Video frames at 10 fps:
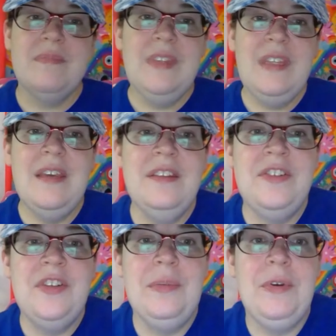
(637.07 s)
the
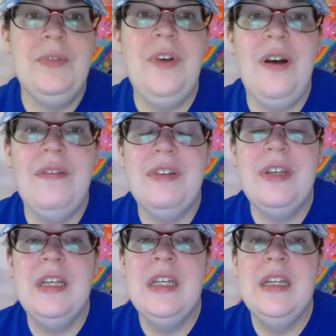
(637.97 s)
ship goes off.
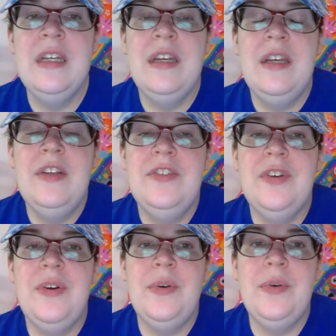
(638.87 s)

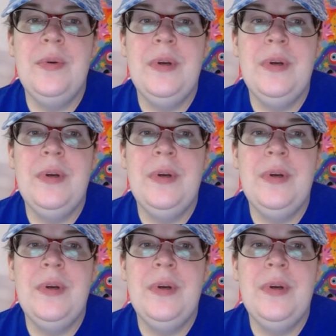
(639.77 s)
So